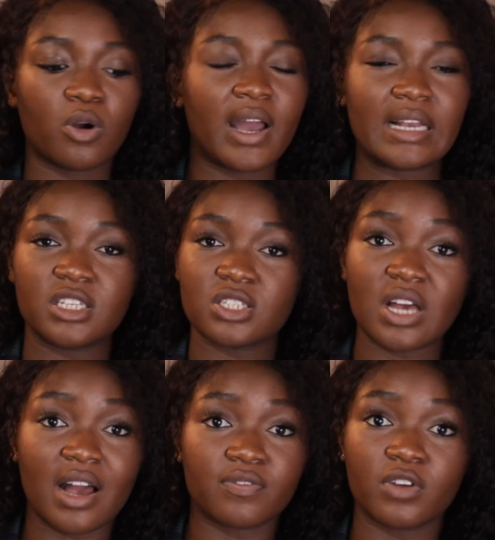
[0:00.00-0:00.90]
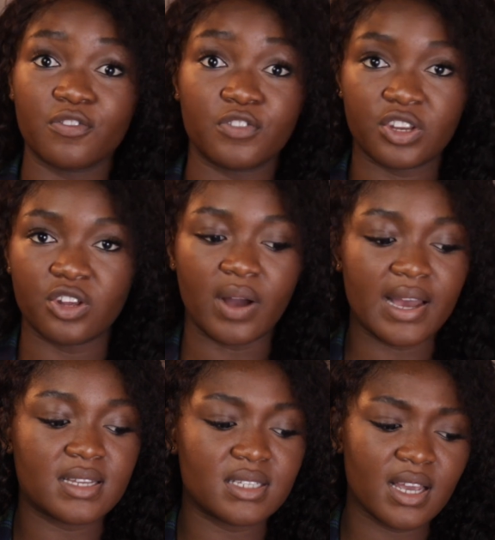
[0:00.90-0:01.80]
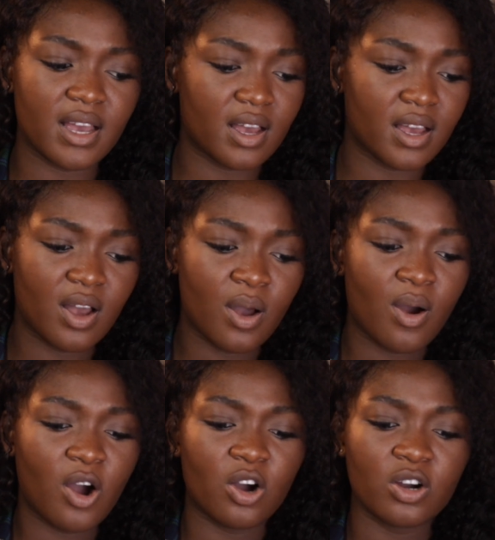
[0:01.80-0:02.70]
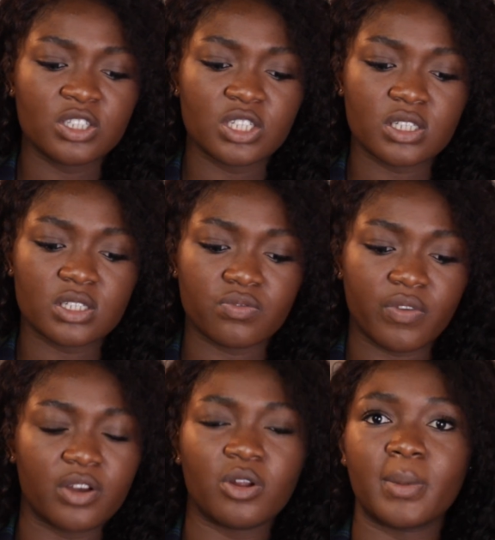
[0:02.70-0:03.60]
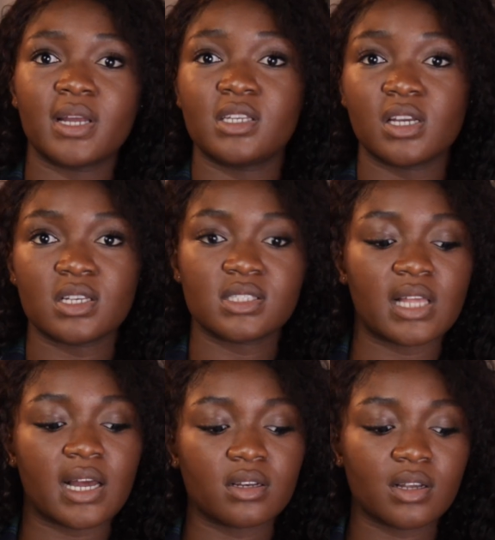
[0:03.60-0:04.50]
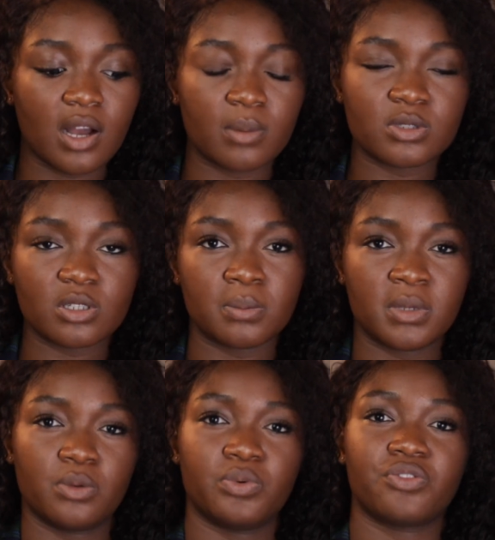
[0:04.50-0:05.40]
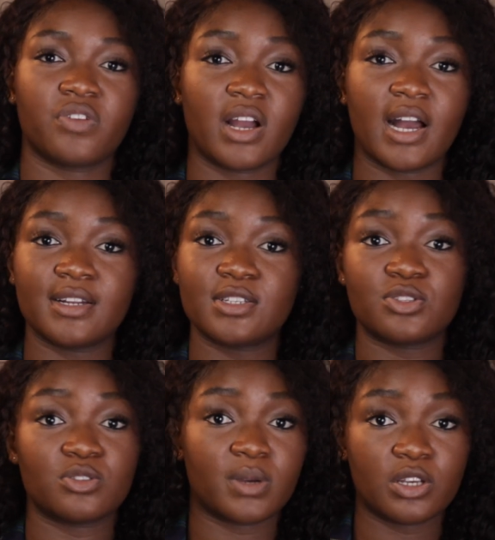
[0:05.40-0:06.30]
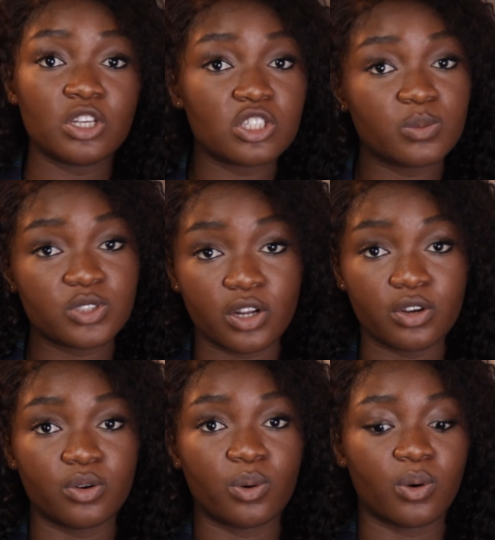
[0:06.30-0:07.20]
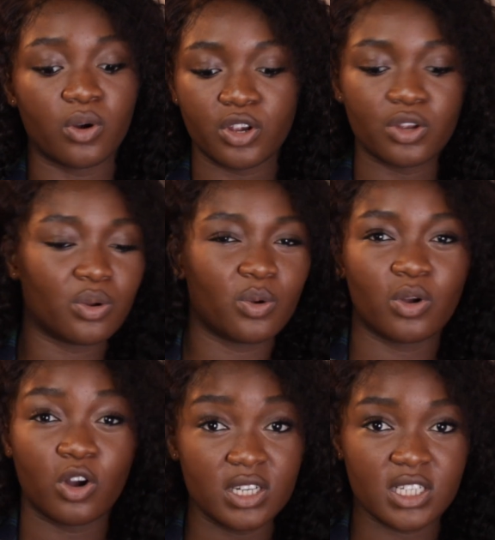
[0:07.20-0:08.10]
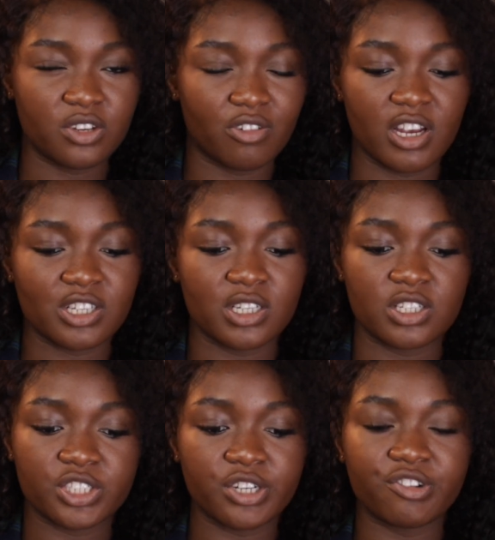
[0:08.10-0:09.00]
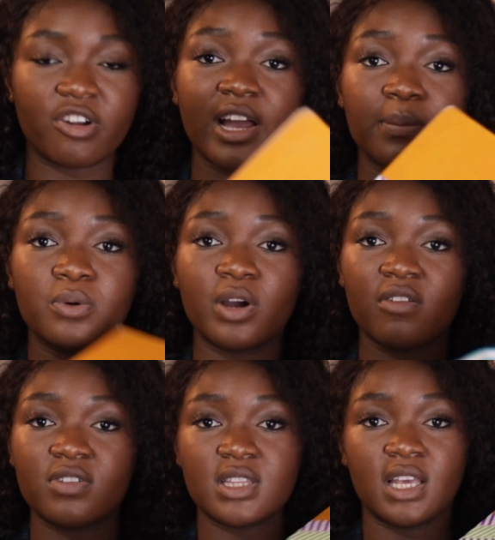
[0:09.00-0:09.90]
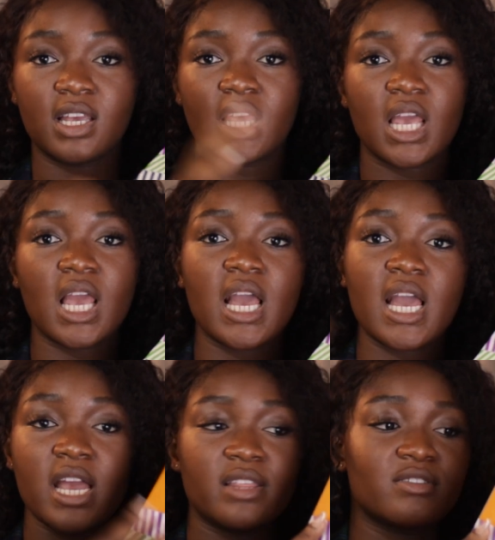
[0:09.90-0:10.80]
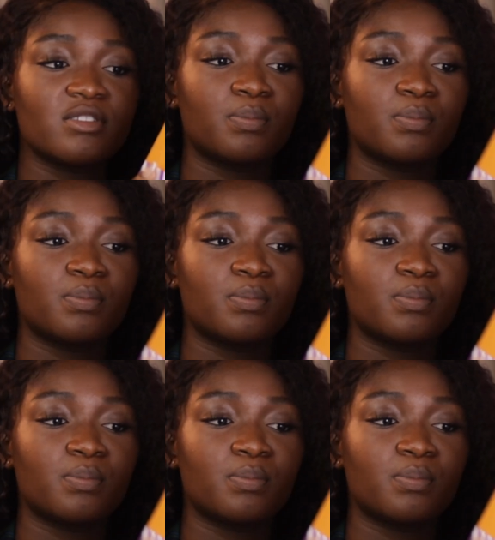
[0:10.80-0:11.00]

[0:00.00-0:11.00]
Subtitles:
or I just have a video idea, or just random ideas that come to me with regards to my YouTube channel or, you know, content creation in general. I put everything in this